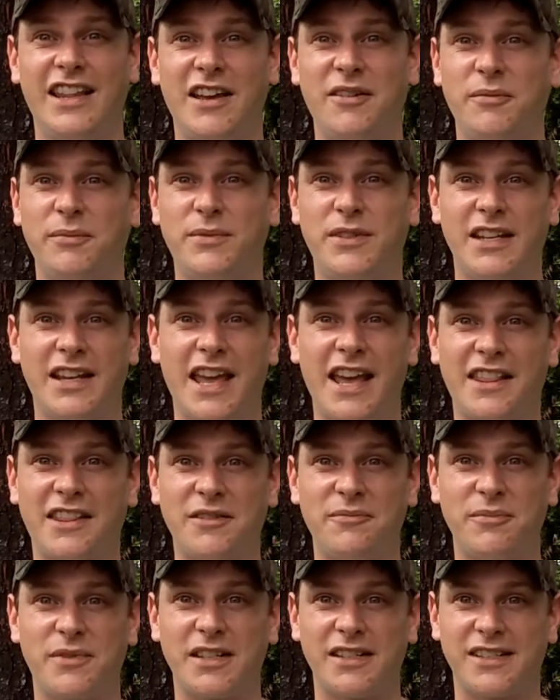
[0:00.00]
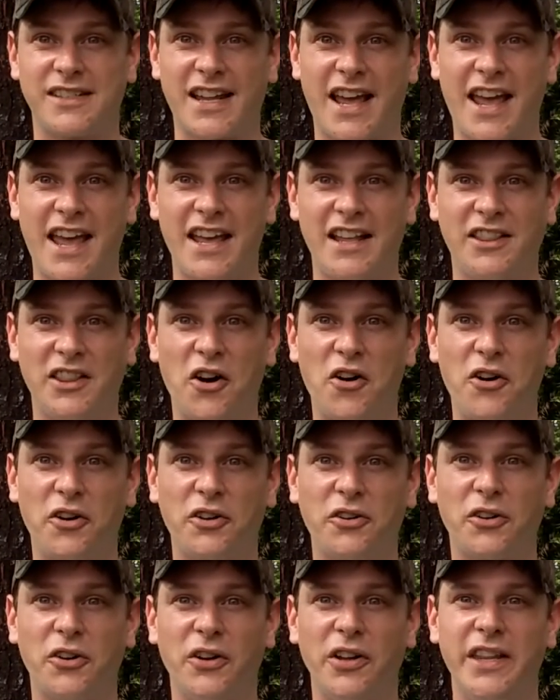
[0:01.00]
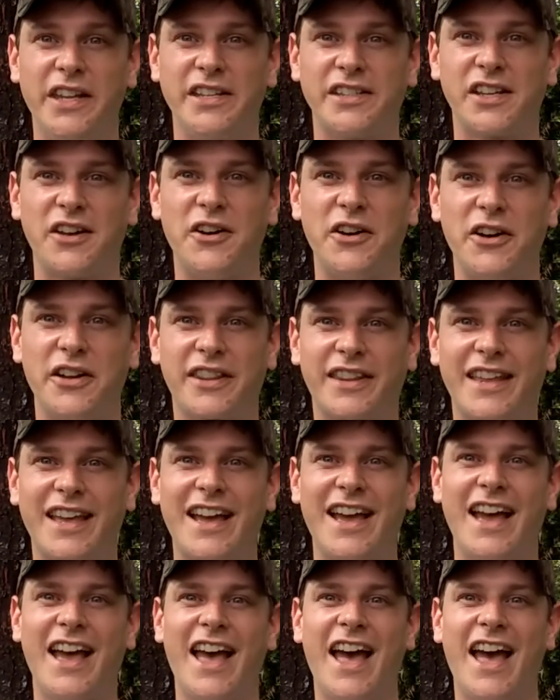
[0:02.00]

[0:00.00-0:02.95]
them to get them to stay longer on this earth,